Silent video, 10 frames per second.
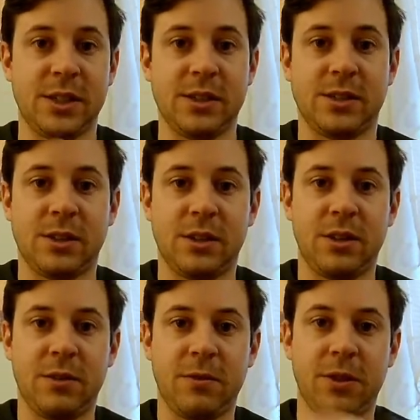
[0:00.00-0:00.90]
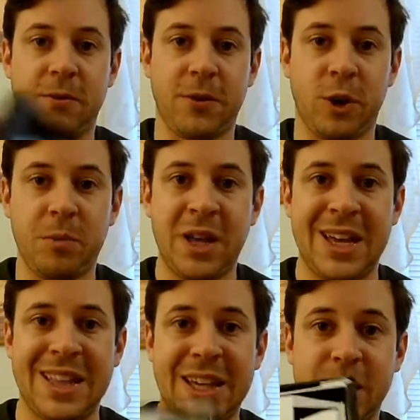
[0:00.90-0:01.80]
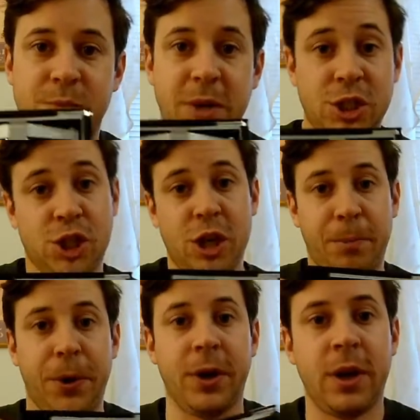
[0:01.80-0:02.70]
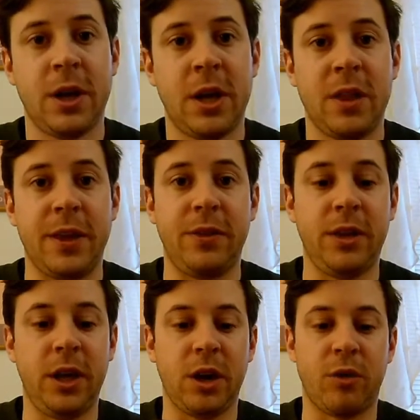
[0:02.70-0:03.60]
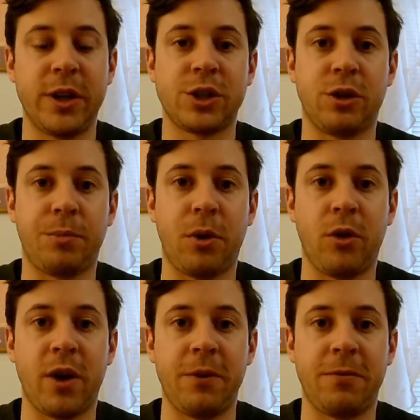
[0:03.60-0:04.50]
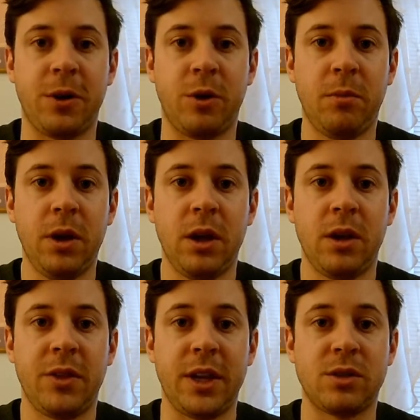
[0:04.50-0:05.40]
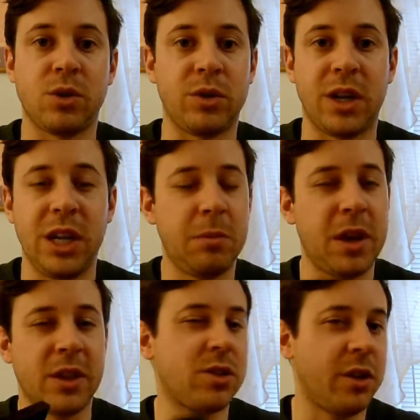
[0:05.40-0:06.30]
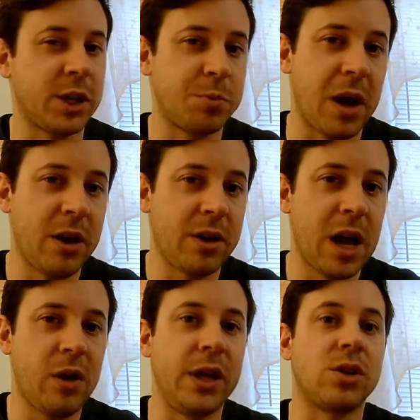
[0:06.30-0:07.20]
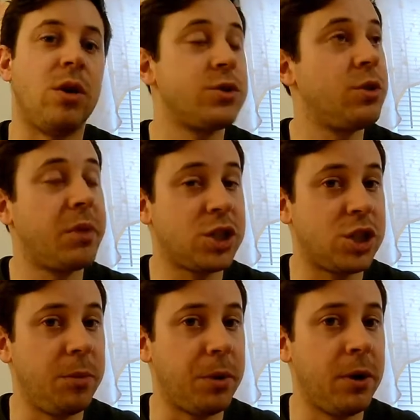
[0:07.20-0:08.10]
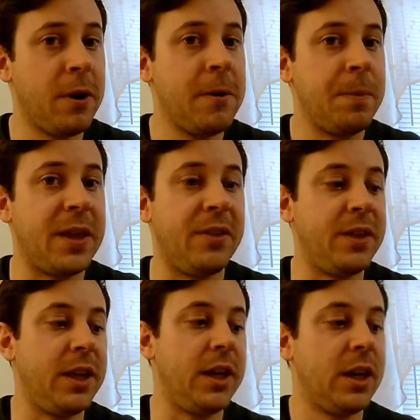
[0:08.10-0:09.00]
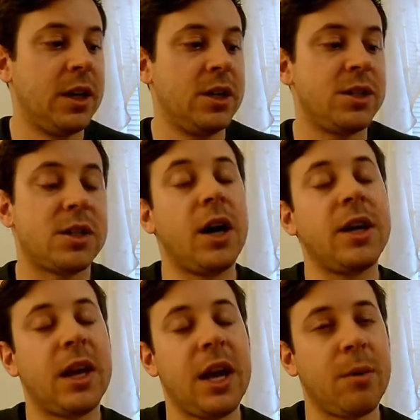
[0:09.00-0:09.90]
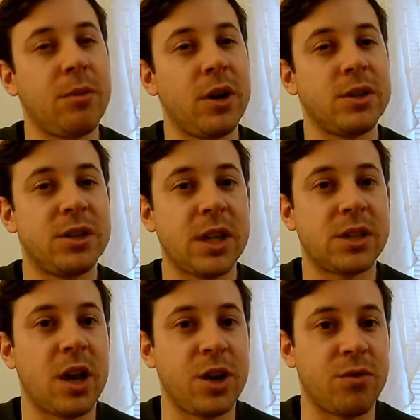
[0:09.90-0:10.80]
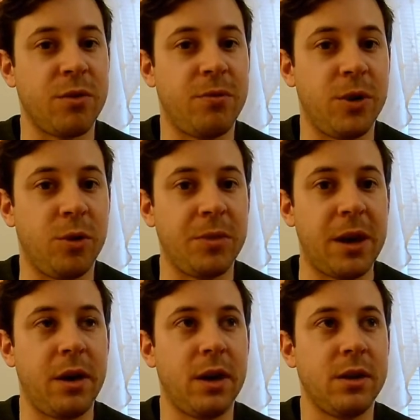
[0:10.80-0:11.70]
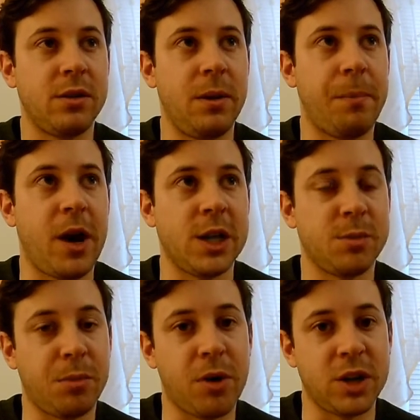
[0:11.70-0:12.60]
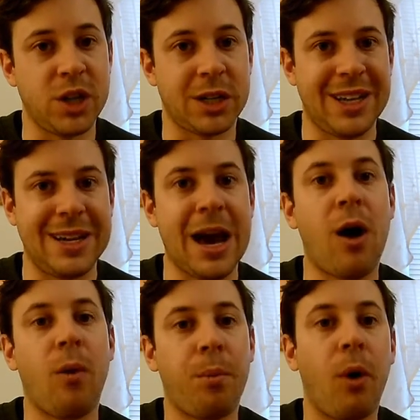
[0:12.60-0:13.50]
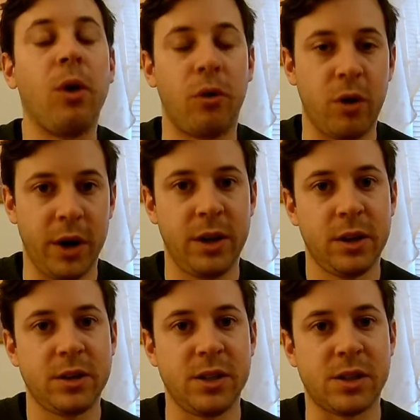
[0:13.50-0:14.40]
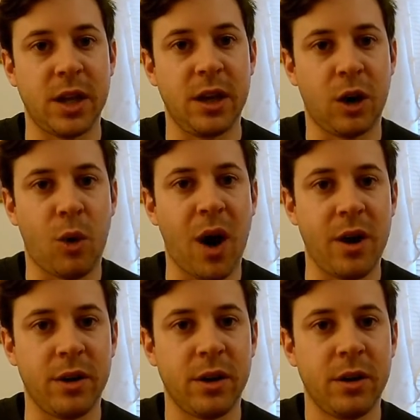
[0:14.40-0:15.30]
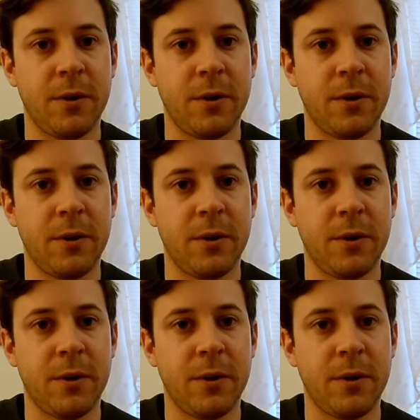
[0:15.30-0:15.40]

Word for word: is the film that is much cheaper than the original Polaroid film that is sold on eBay that's all expired now. It's also much cheaper than the Sun Camera six hundred film that Impossible Project and now Polaroid, since they acquired